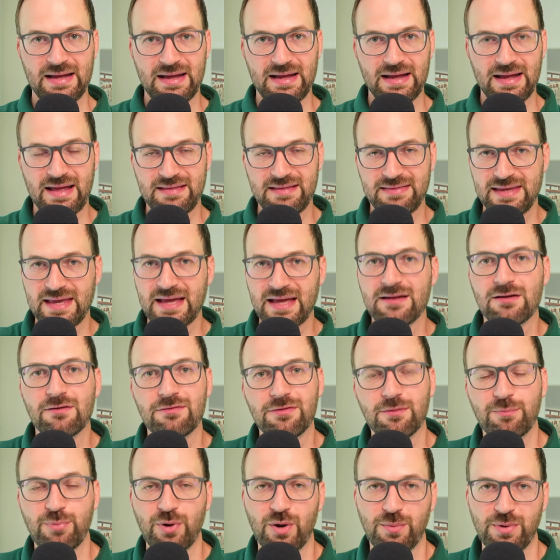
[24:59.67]
at the end of the
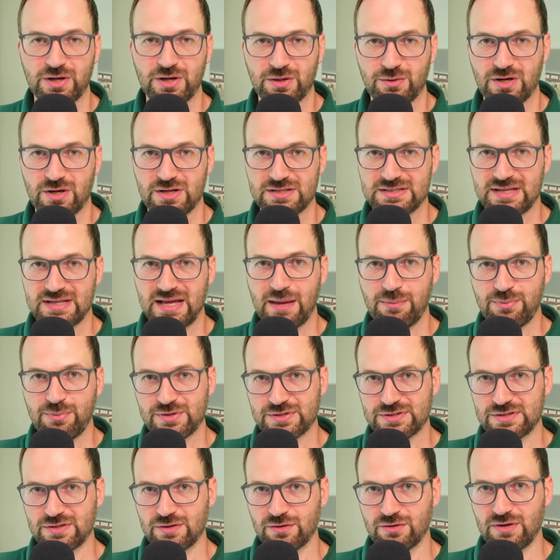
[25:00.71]
podcast
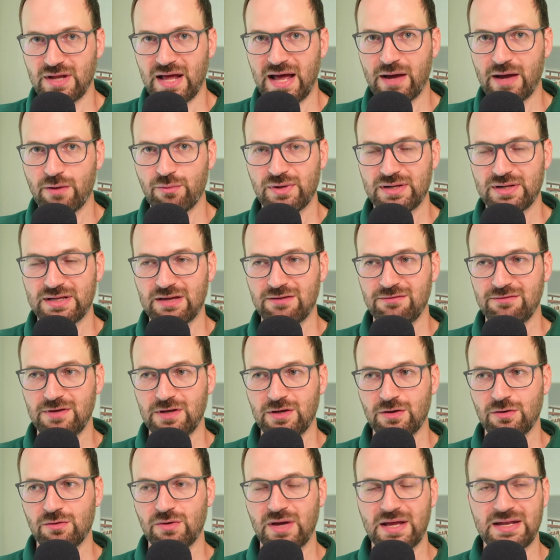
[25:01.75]
episode, I will give
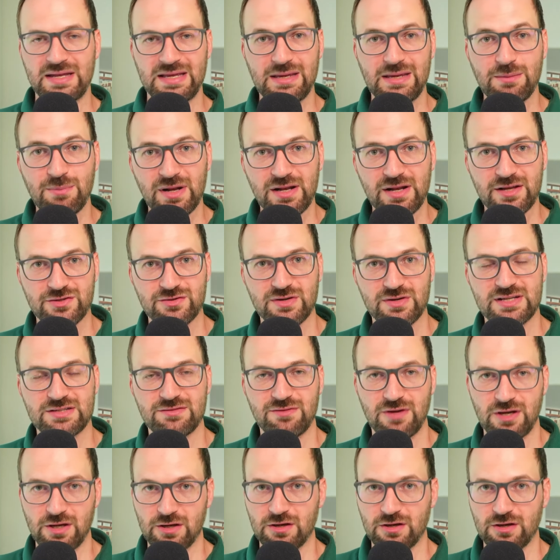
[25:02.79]
you an email address where you can